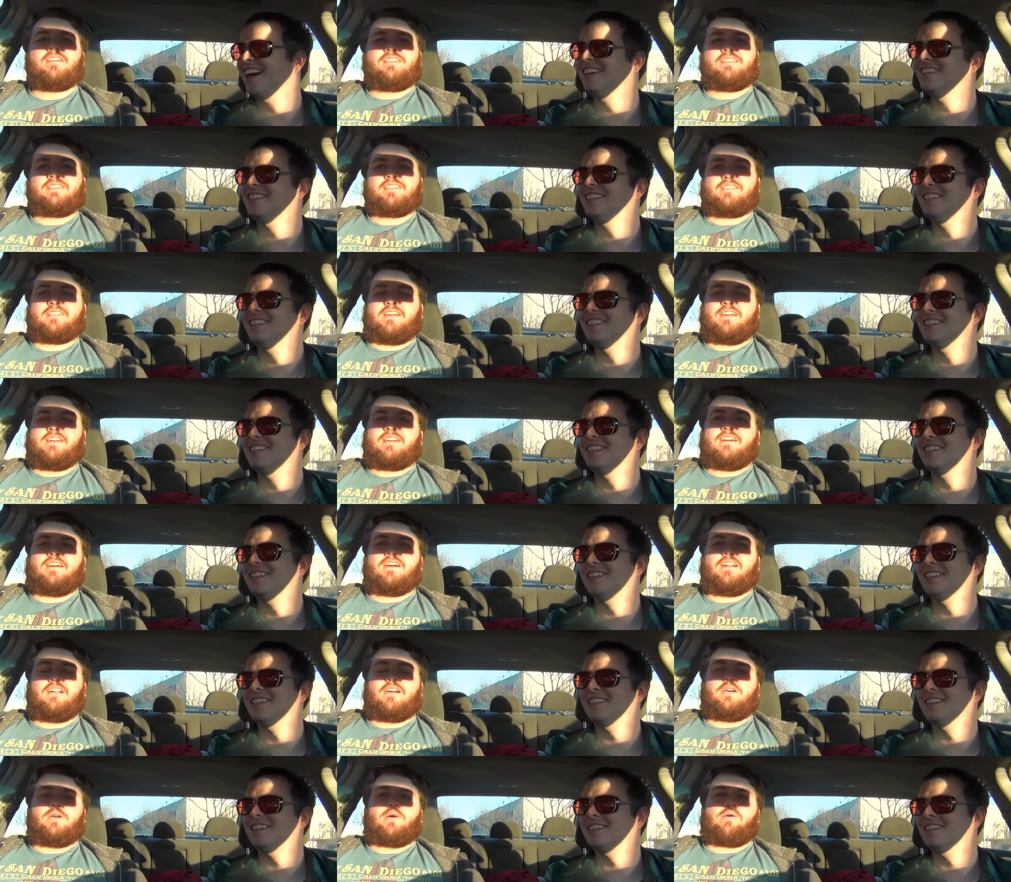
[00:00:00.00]
Speaker 1: She's like,
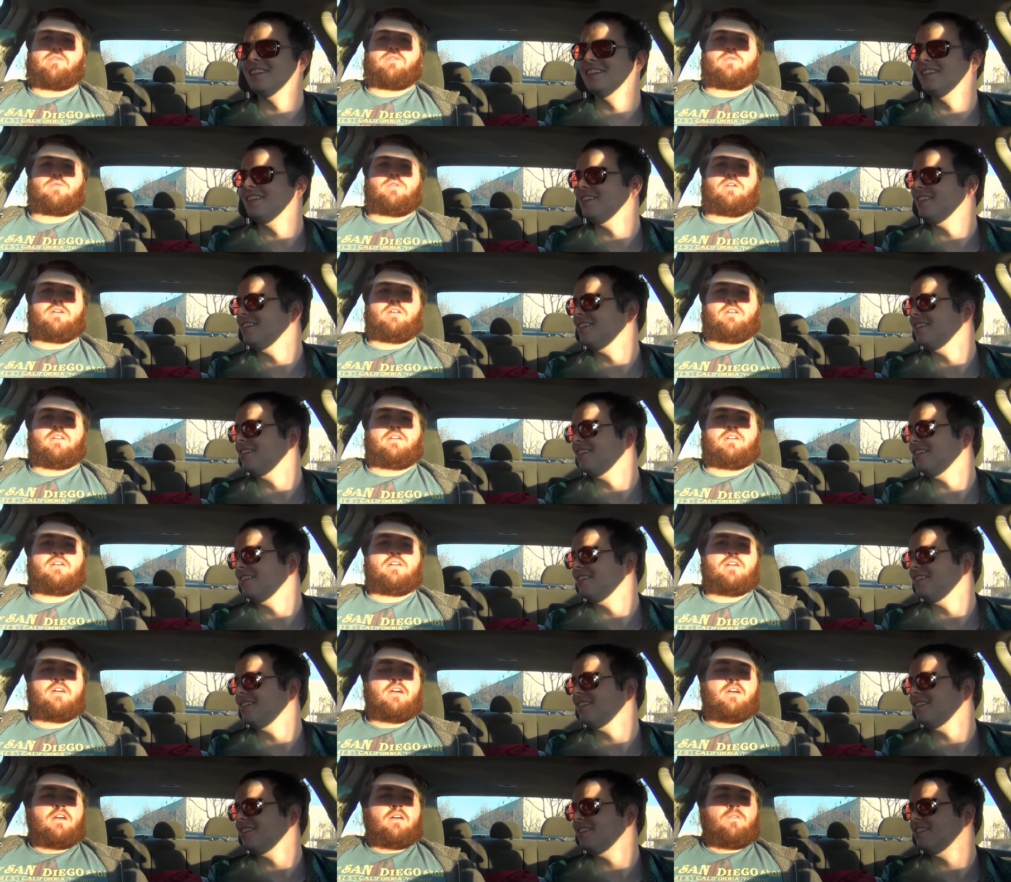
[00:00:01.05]
hello, everyone.
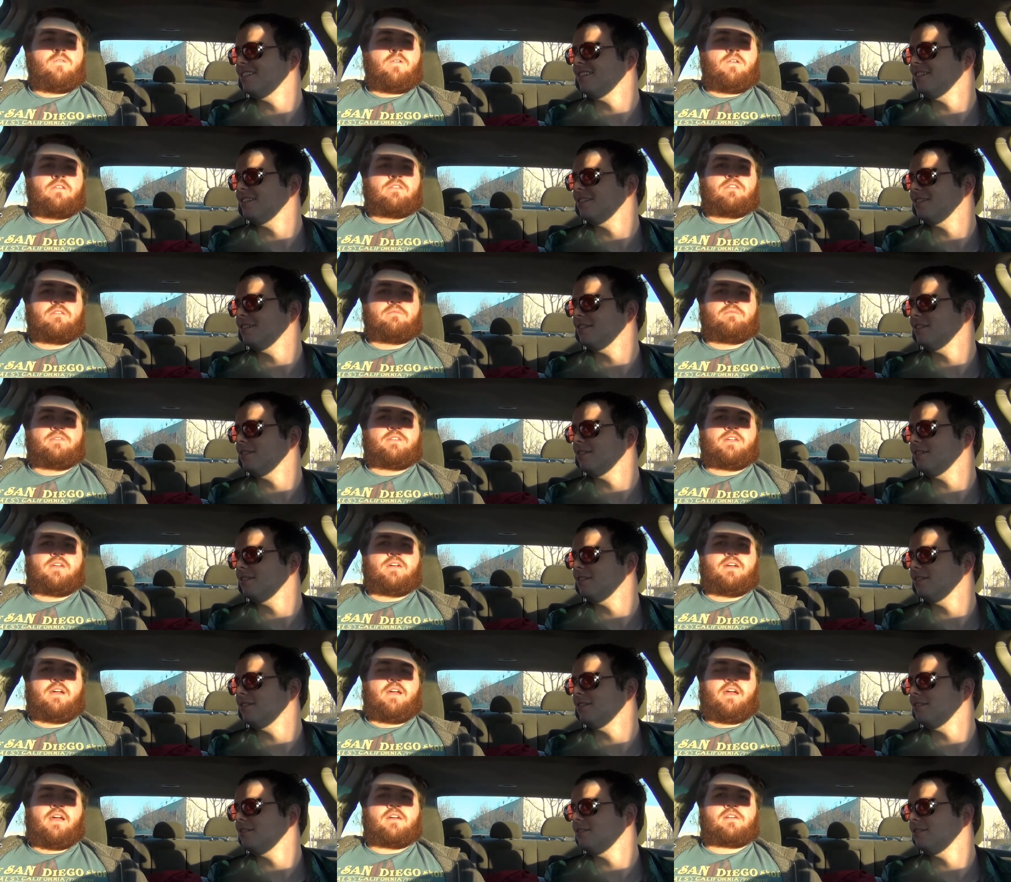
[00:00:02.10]
Welcome to
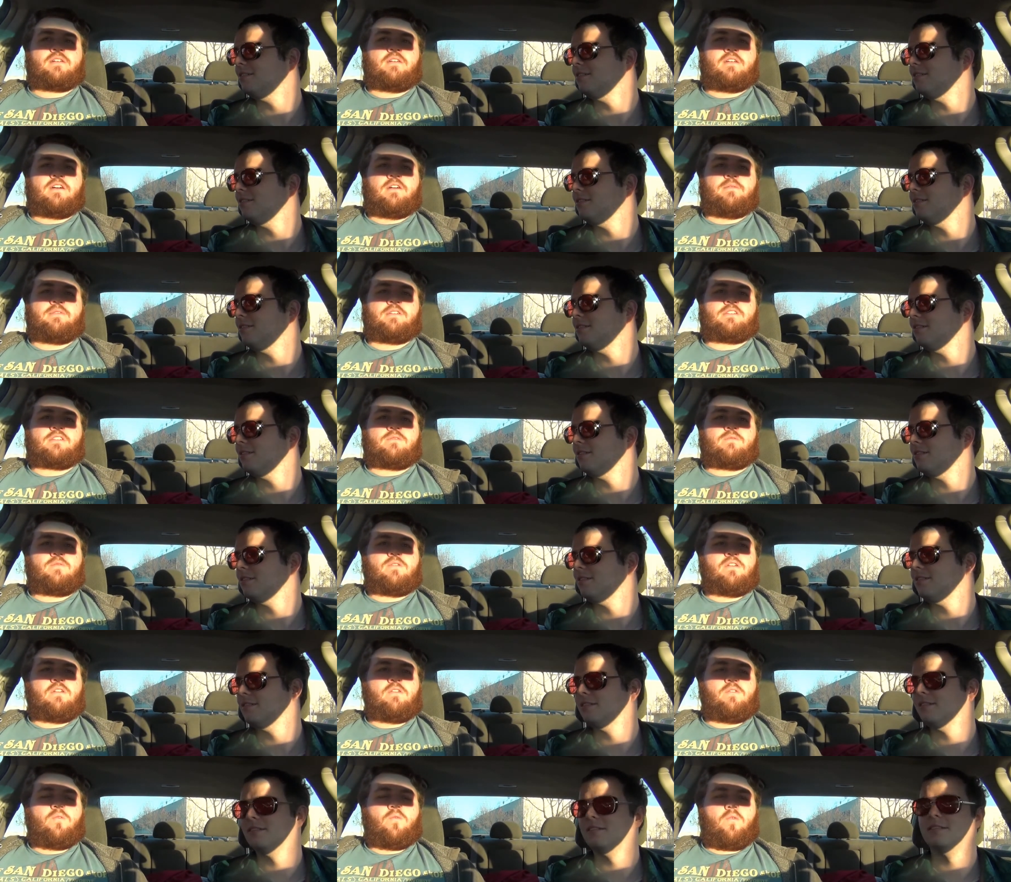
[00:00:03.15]
Economics
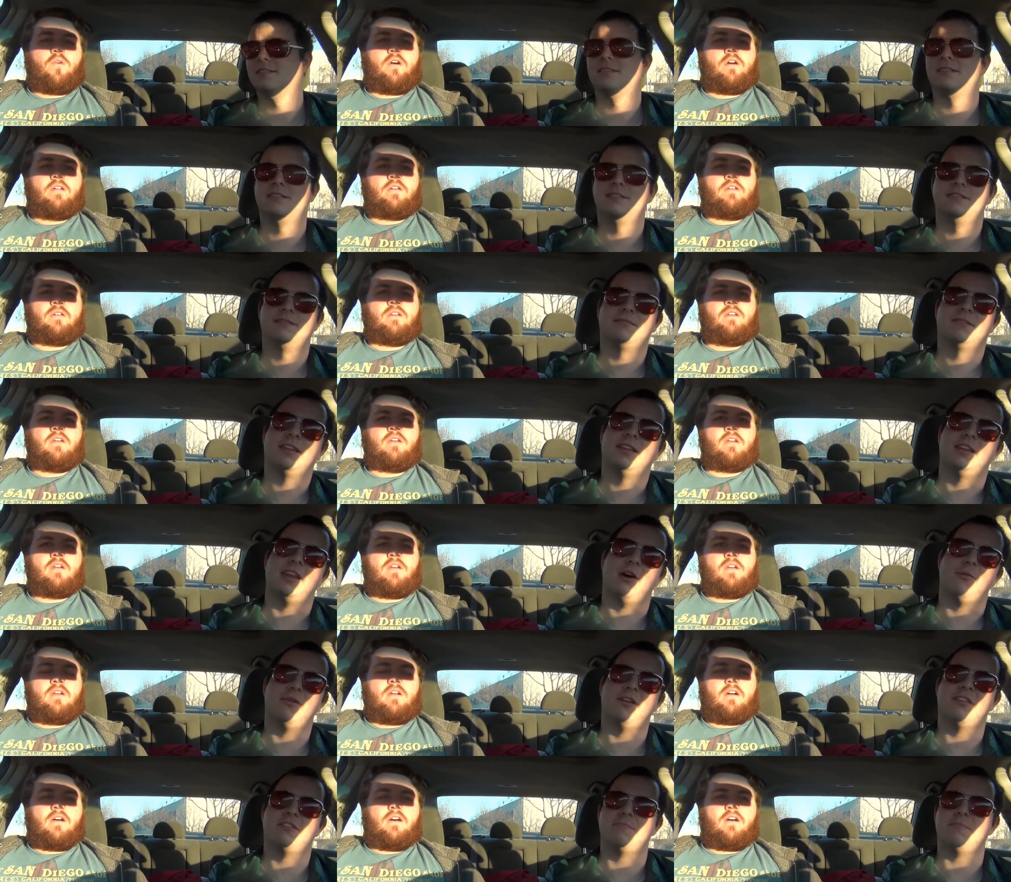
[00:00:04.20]
one oh one.
Speaker 2: Now,
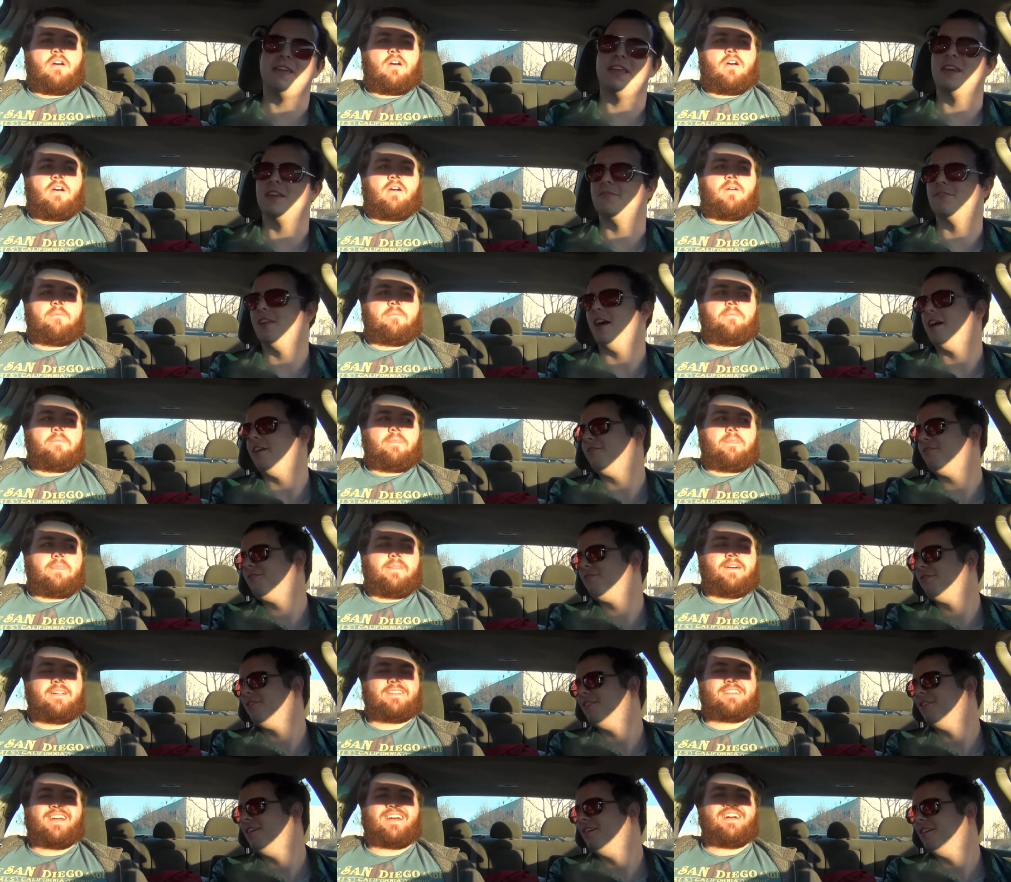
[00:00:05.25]
what does meaning uh, of life?
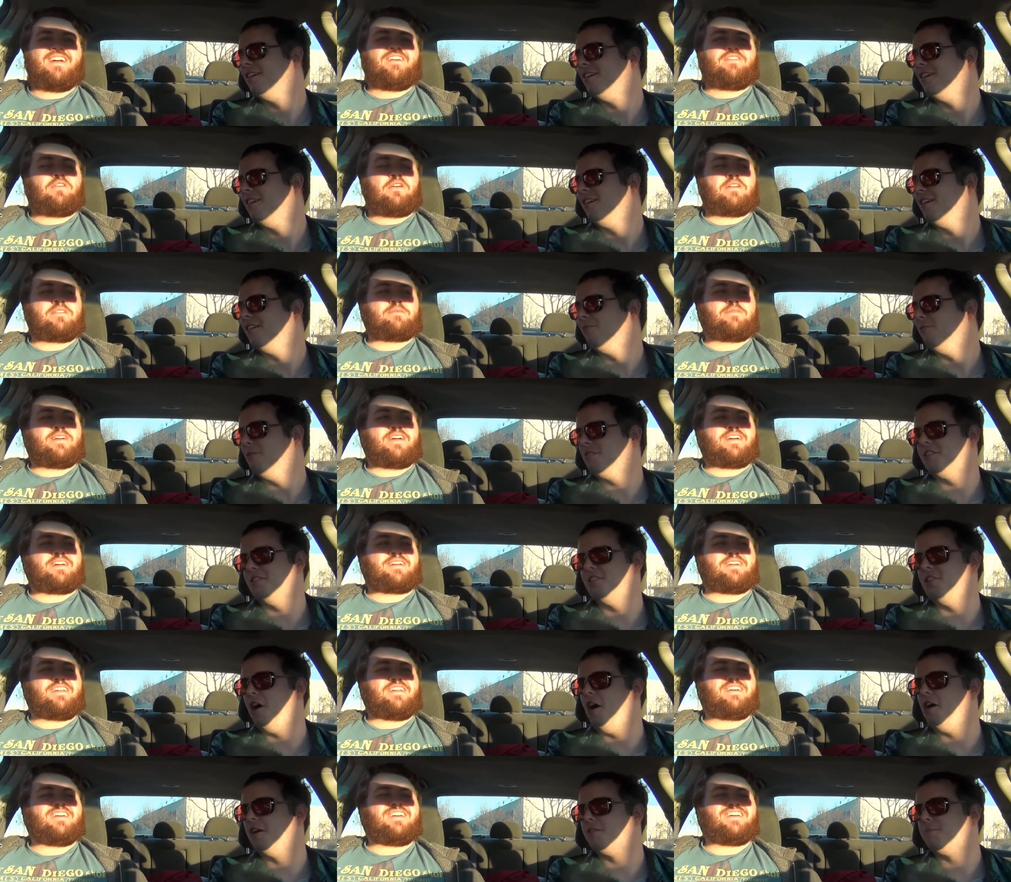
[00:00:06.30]
Welcome to What's a
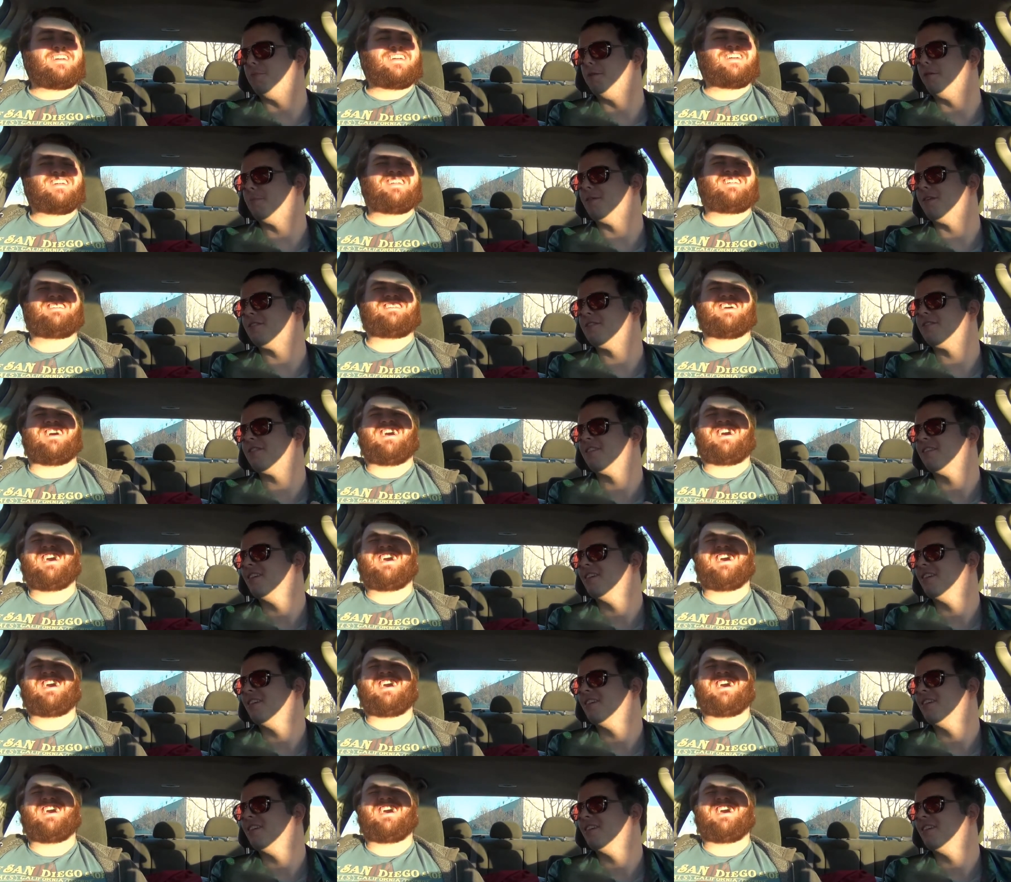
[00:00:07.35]
dog's purpose?